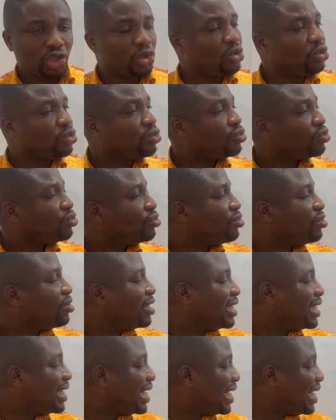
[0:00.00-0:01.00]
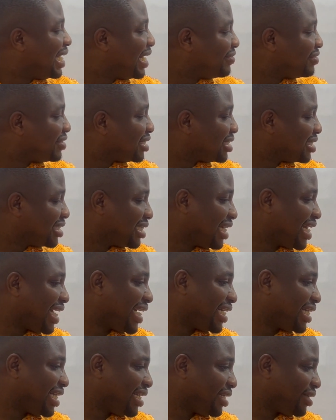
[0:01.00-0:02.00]
to the left
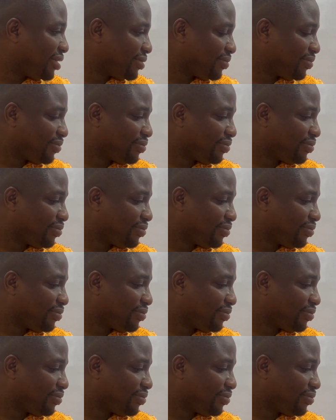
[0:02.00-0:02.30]
slightly.